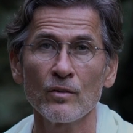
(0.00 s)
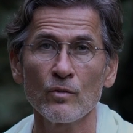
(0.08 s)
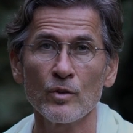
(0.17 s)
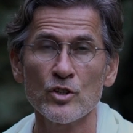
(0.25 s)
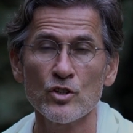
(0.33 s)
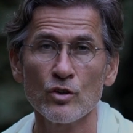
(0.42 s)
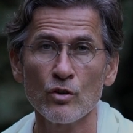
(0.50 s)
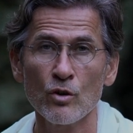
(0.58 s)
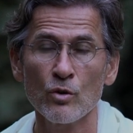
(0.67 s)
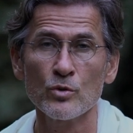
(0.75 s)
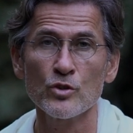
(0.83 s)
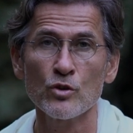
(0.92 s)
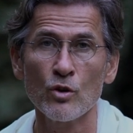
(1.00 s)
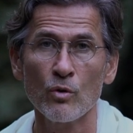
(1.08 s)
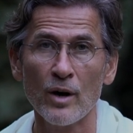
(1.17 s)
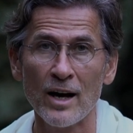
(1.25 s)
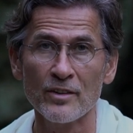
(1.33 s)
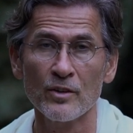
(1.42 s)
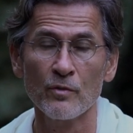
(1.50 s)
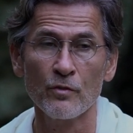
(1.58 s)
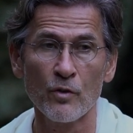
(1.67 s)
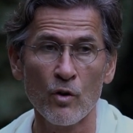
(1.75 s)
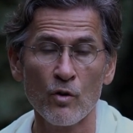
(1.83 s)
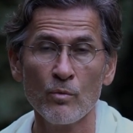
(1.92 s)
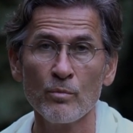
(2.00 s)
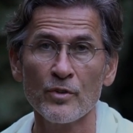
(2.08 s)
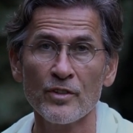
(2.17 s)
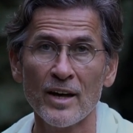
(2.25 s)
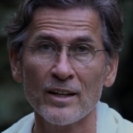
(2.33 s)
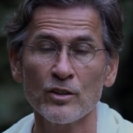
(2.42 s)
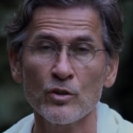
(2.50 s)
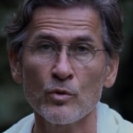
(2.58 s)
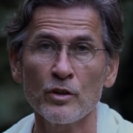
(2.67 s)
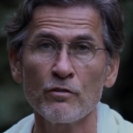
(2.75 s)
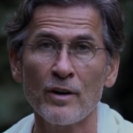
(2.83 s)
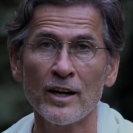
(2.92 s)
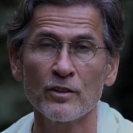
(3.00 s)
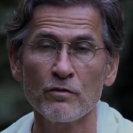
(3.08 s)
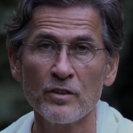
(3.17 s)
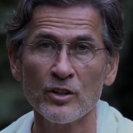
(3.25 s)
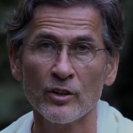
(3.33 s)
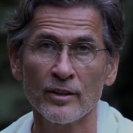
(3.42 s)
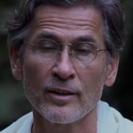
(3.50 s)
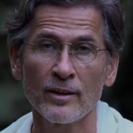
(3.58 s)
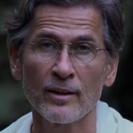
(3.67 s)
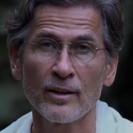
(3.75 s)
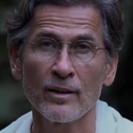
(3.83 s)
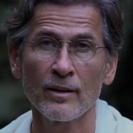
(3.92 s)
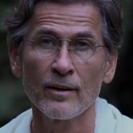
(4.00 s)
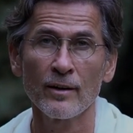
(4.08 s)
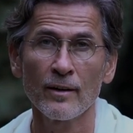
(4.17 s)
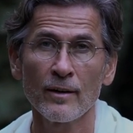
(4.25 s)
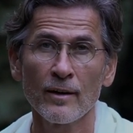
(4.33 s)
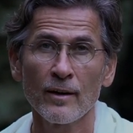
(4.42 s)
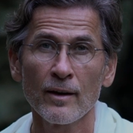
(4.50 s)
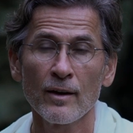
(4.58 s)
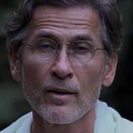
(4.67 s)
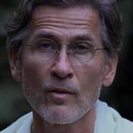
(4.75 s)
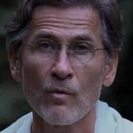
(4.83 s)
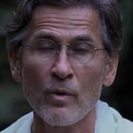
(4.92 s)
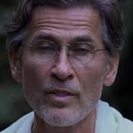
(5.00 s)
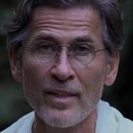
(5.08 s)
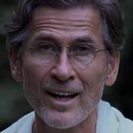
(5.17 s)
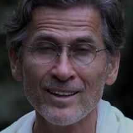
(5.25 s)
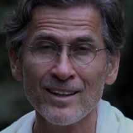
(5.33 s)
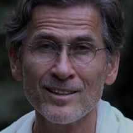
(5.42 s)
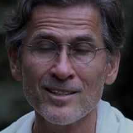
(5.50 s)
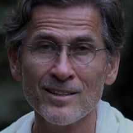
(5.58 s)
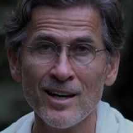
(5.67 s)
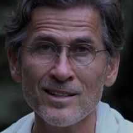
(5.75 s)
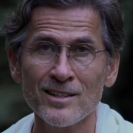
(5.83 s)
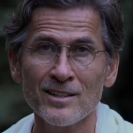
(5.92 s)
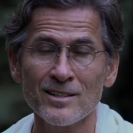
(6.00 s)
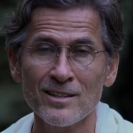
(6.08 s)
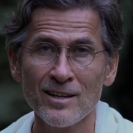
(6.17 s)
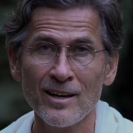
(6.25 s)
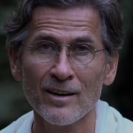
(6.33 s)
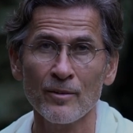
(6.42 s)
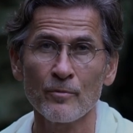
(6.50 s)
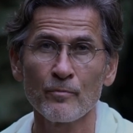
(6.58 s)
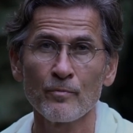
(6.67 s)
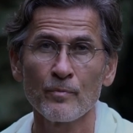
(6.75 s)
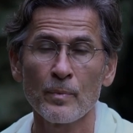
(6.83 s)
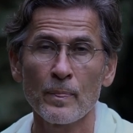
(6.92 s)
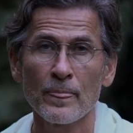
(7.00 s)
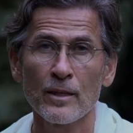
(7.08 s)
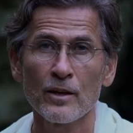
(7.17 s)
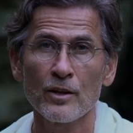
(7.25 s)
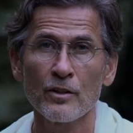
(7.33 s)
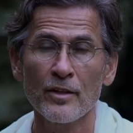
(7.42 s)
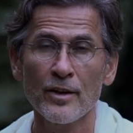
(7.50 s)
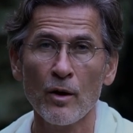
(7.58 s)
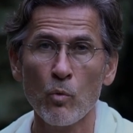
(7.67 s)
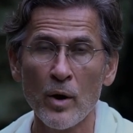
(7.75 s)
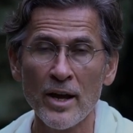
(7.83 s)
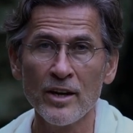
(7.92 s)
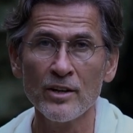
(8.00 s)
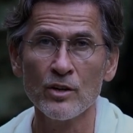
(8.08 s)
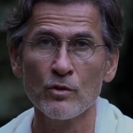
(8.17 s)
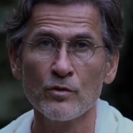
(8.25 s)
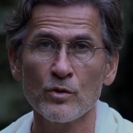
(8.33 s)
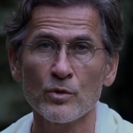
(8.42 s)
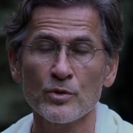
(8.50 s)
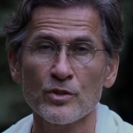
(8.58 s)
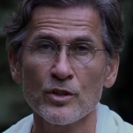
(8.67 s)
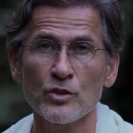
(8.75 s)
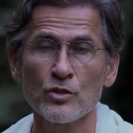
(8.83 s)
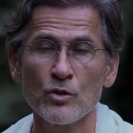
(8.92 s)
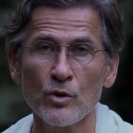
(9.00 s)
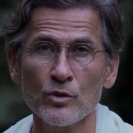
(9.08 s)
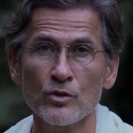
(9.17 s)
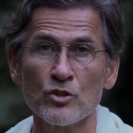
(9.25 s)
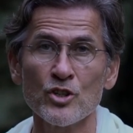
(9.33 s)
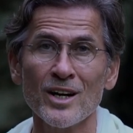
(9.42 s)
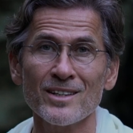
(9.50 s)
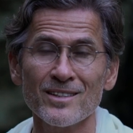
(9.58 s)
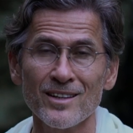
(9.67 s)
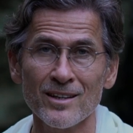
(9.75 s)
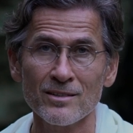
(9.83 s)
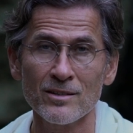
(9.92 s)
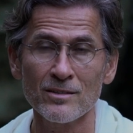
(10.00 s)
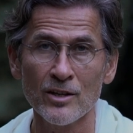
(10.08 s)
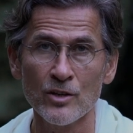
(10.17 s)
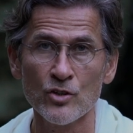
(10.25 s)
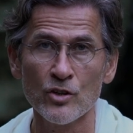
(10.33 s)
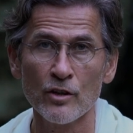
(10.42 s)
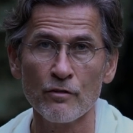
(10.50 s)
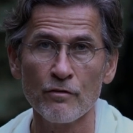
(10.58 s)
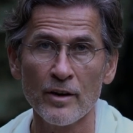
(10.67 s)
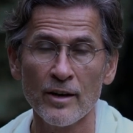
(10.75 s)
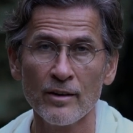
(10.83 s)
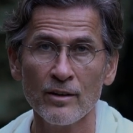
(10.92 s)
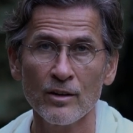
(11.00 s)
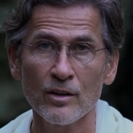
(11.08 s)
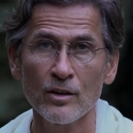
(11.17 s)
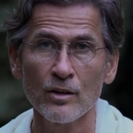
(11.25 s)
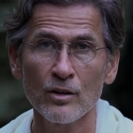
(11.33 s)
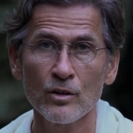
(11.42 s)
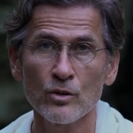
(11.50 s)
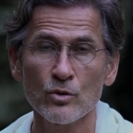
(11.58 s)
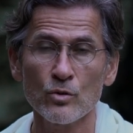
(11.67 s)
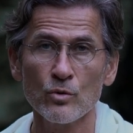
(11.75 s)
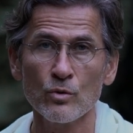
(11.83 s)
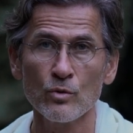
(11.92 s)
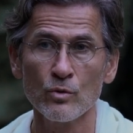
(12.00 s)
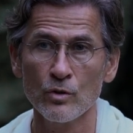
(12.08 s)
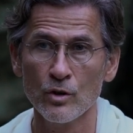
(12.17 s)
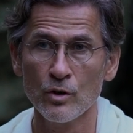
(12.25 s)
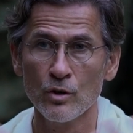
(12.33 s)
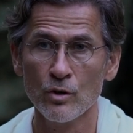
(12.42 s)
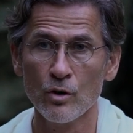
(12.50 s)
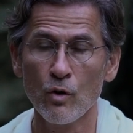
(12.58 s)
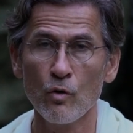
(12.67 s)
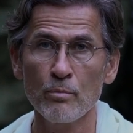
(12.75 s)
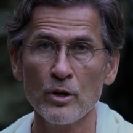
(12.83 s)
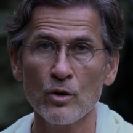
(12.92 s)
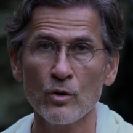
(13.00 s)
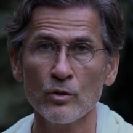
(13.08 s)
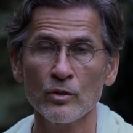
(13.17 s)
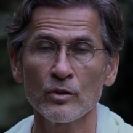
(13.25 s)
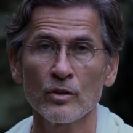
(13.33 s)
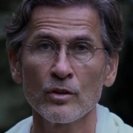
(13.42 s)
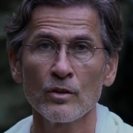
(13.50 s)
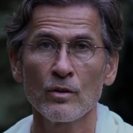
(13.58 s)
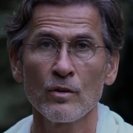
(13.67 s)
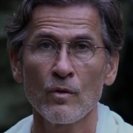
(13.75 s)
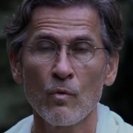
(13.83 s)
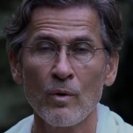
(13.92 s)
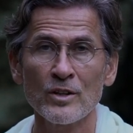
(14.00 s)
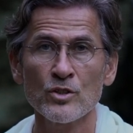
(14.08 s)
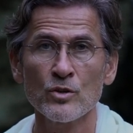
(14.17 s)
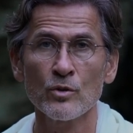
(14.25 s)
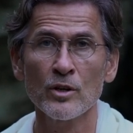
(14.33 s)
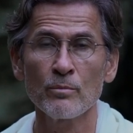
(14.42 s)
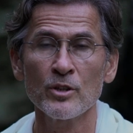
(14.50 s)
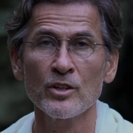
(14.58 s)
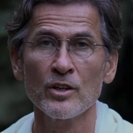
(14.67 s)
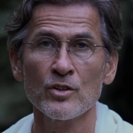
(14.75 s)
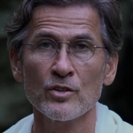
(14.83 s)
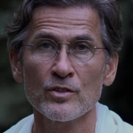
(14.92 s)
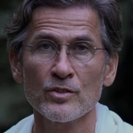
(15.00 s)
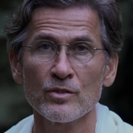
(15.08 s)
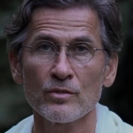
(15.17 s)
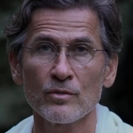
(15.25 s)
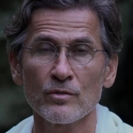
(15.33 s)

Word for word: which knows no other from that unified field. When that understanding is there, then awakening, of course, it's not just existential affair to go beyond one's own limitations.